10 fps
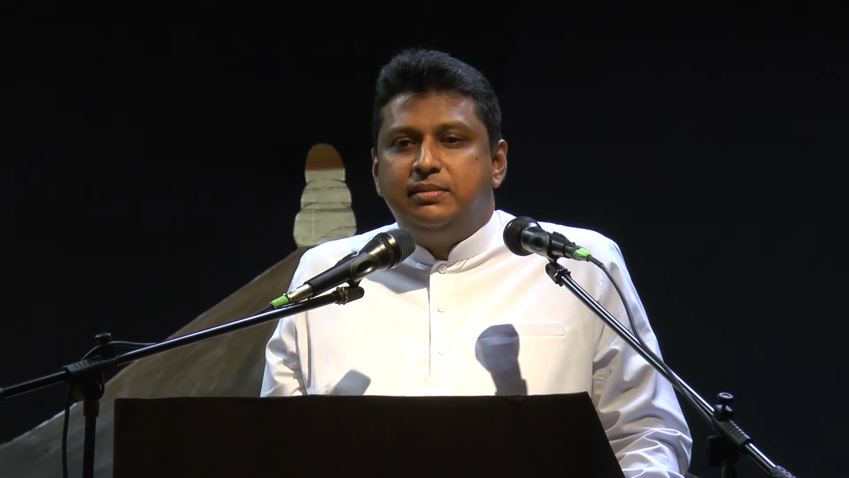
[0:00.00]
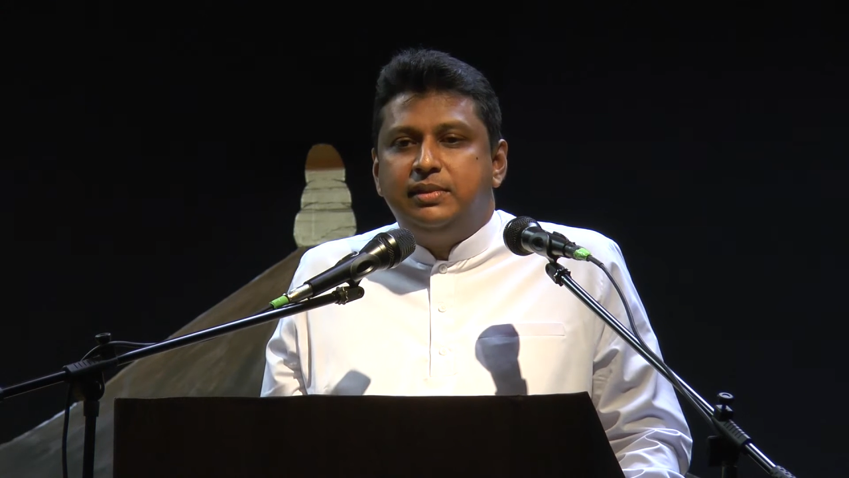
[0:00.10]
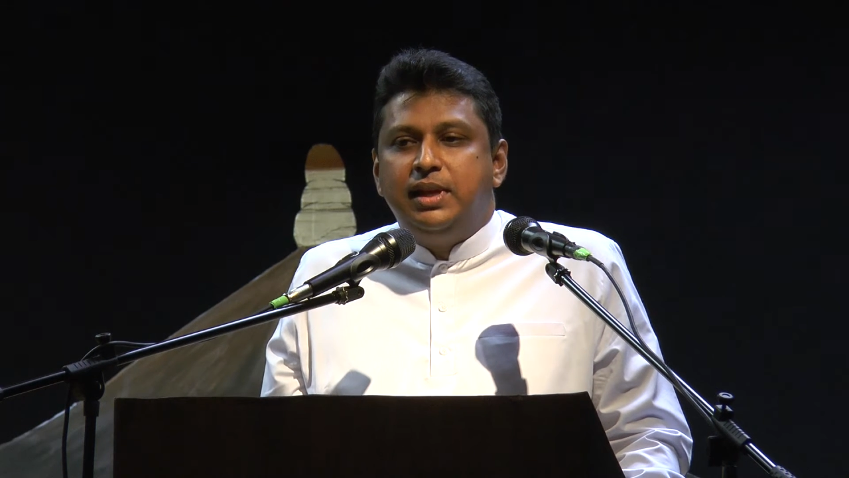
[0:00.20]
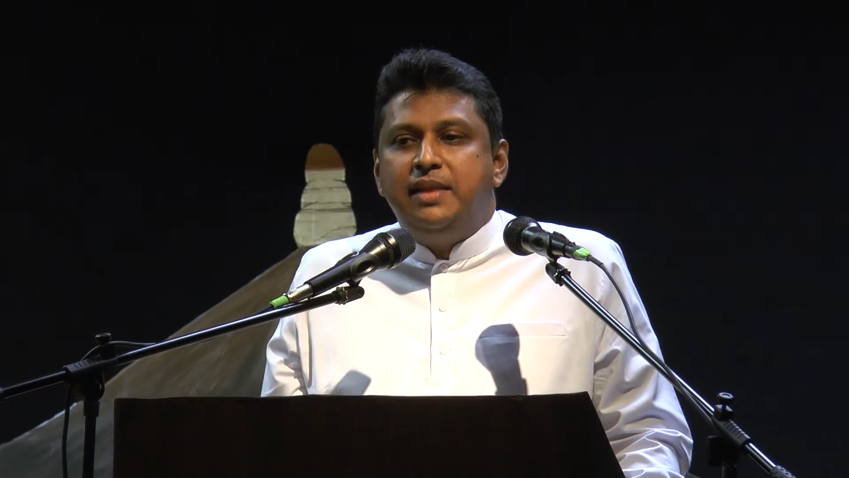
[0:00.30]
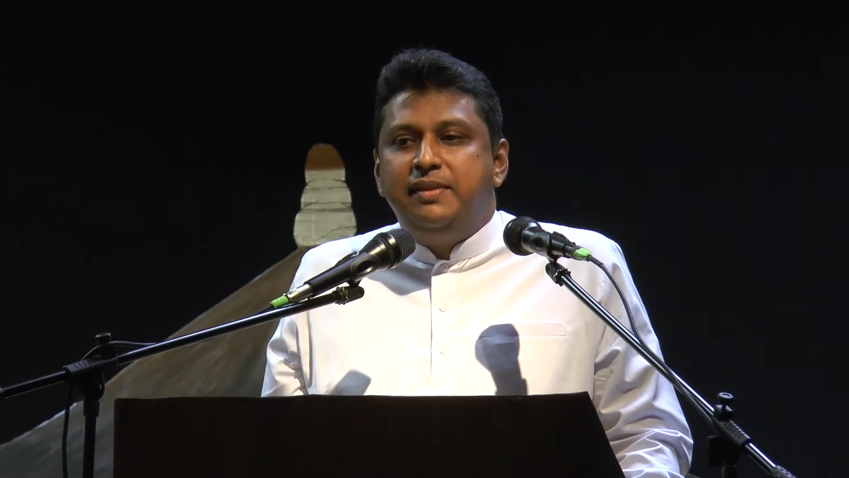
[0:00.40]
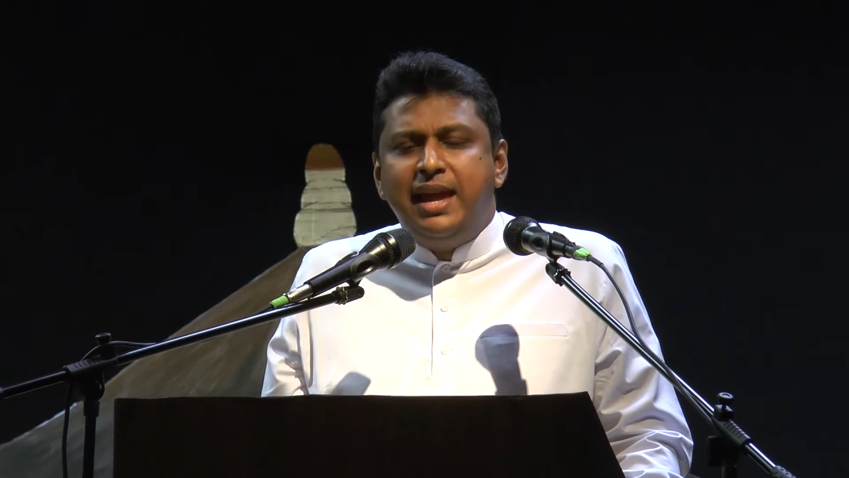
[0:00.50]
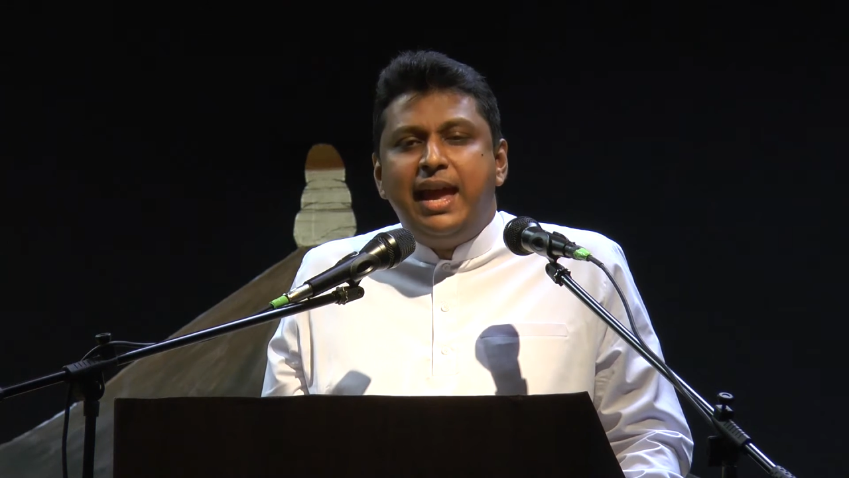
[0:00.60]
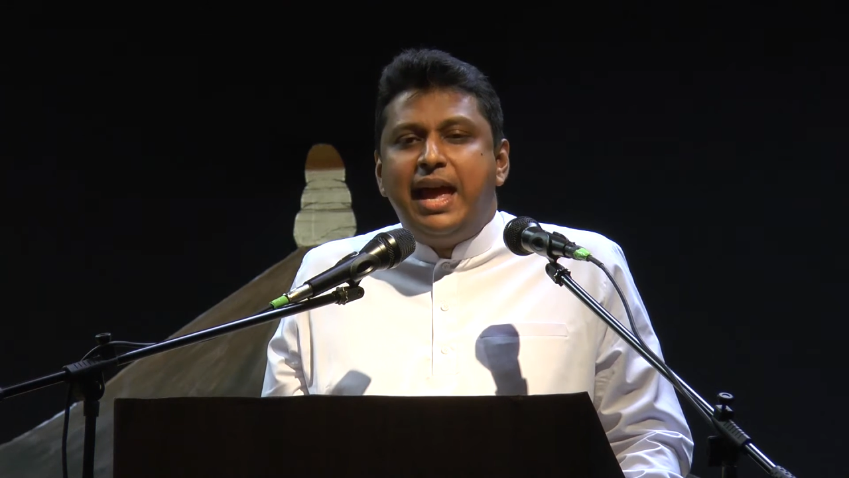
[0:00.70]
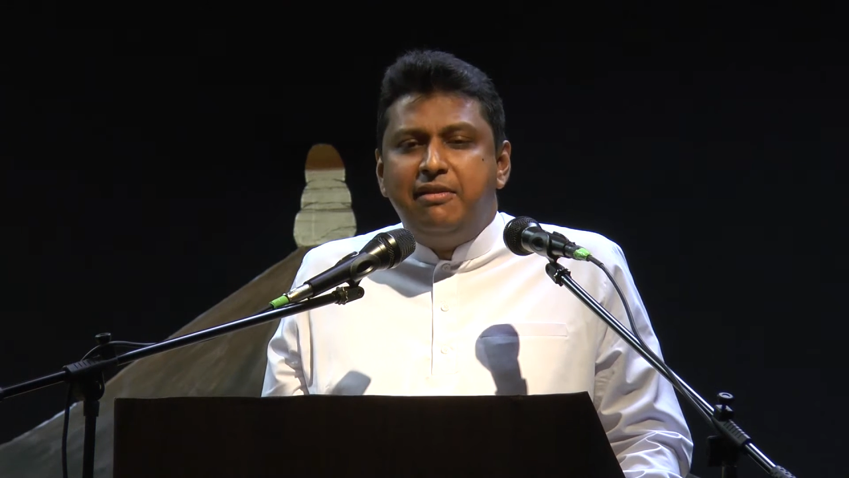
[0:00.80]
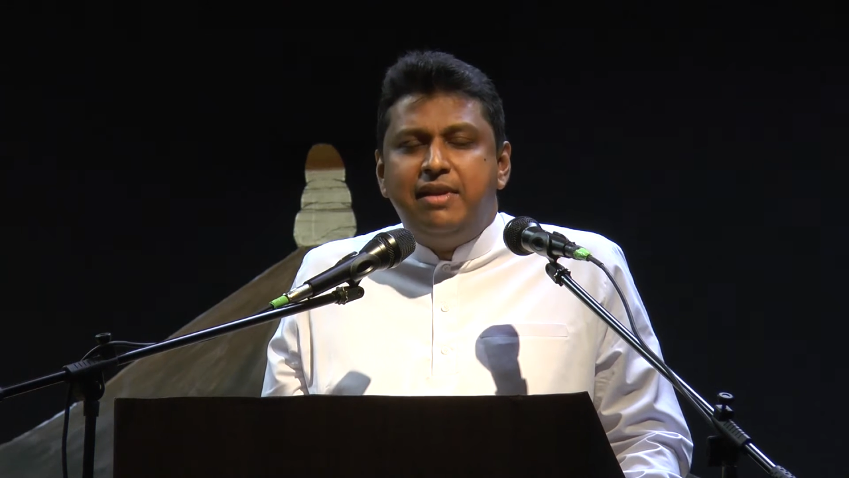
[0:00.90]
They
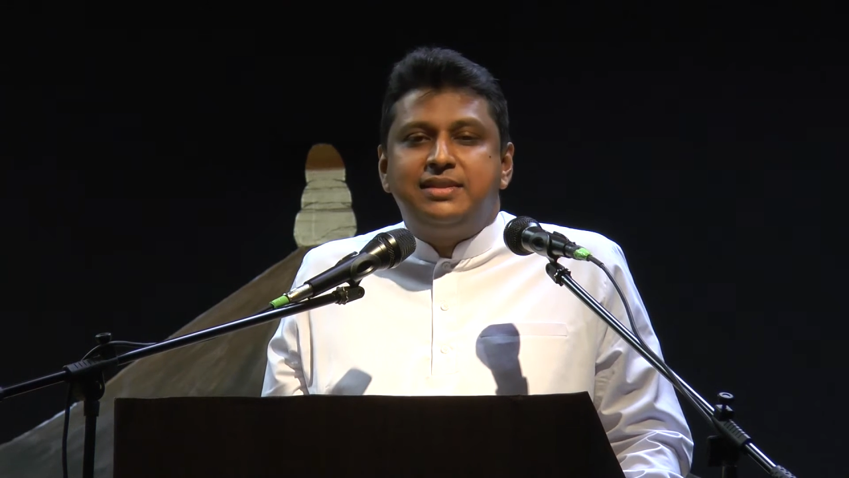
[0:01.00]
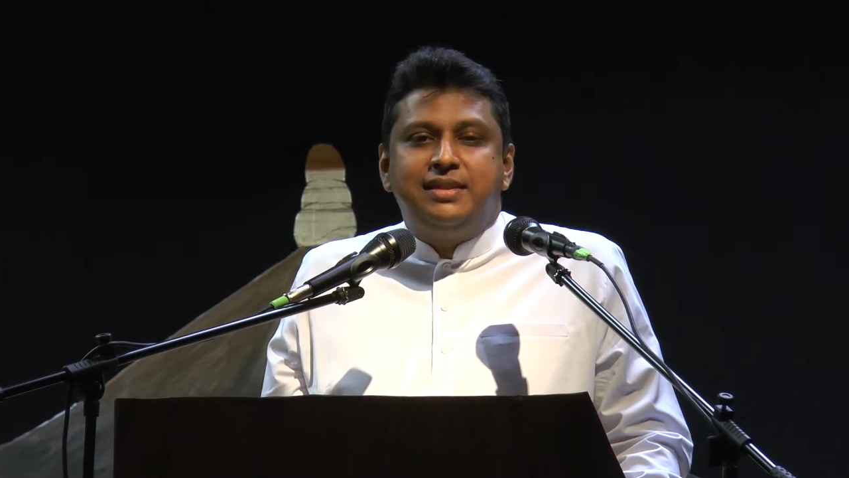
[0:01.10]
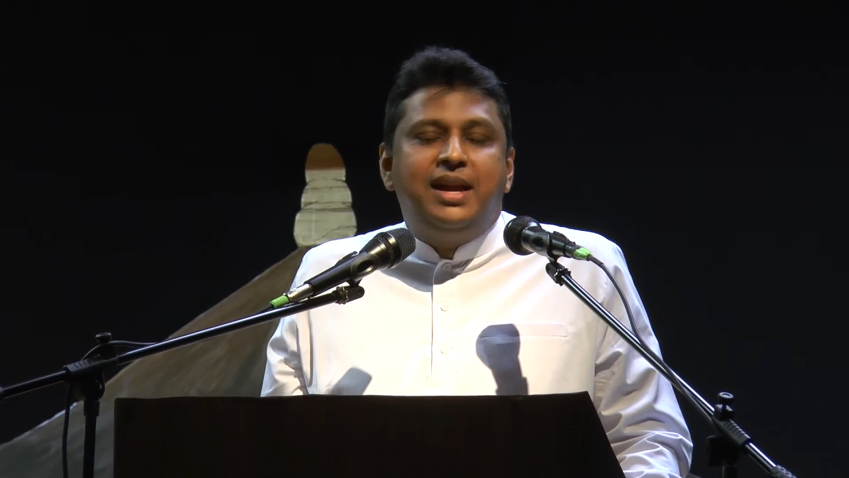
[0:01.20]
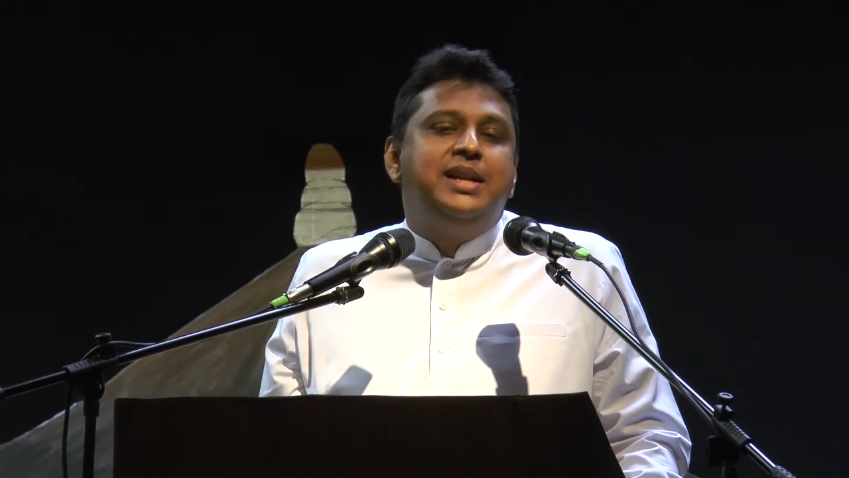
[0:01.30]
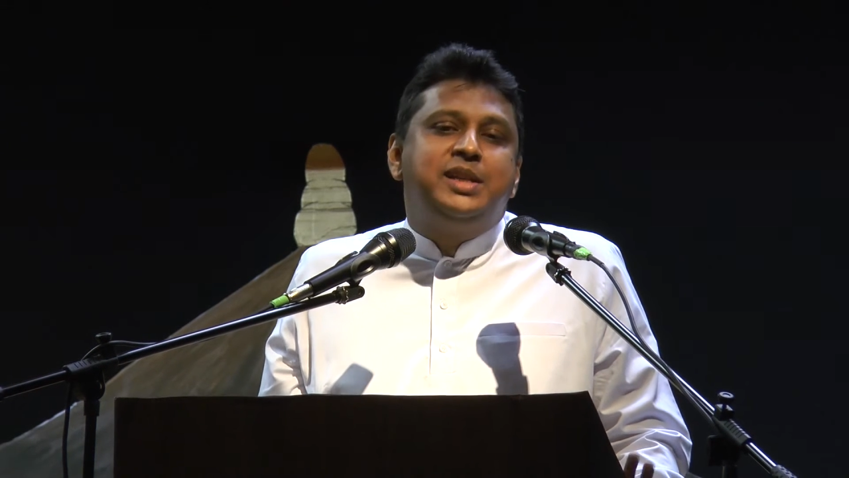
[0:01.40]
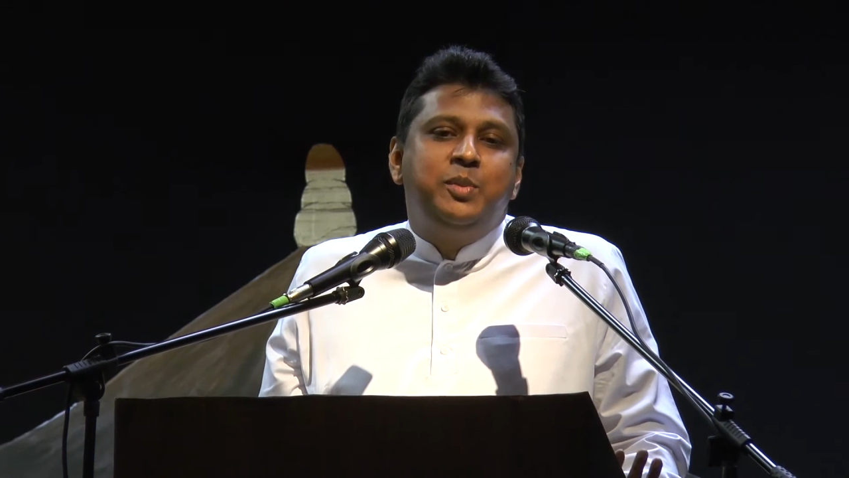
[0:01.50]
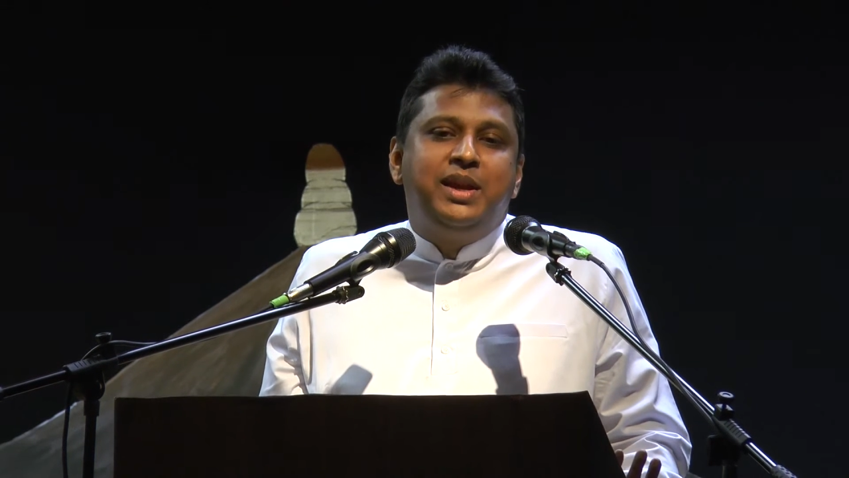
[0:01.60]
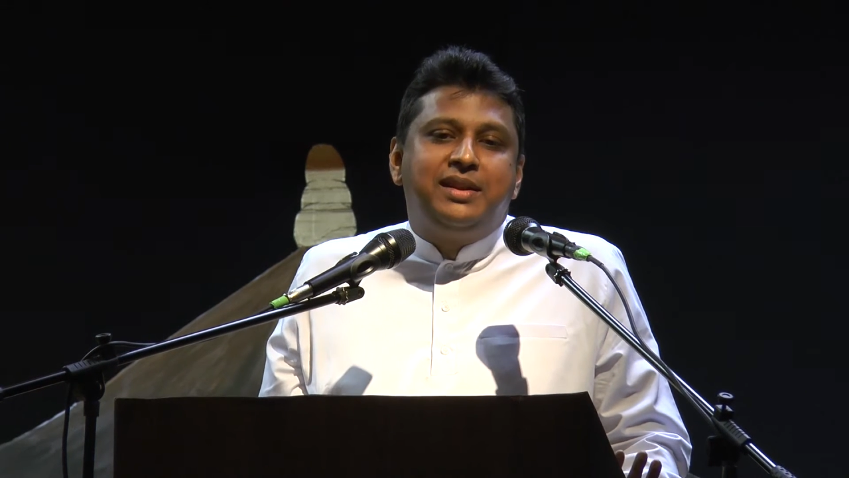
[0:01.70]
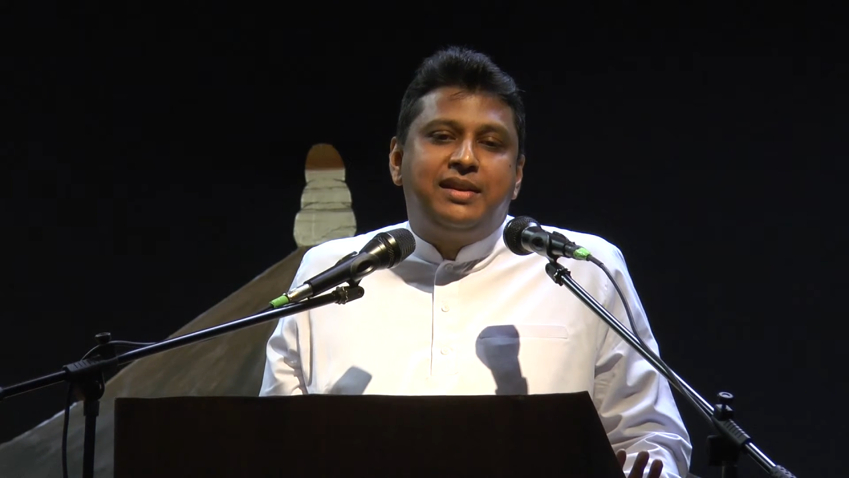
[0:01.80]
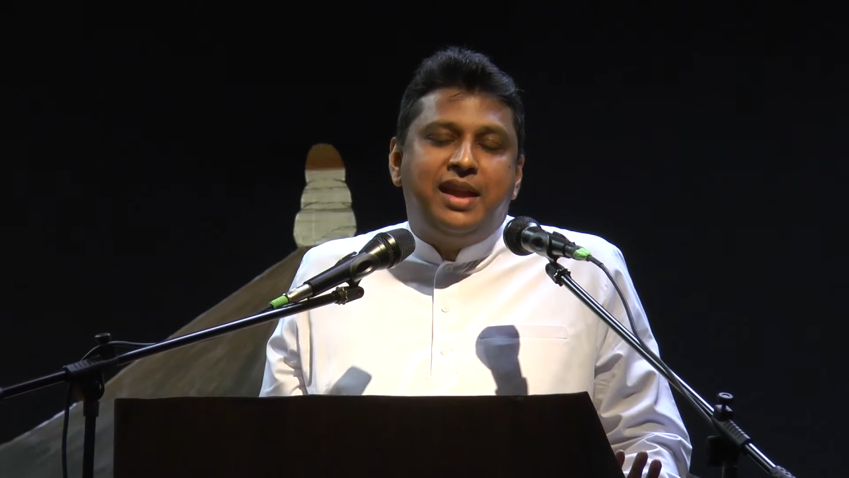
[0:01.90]
have as their ultimate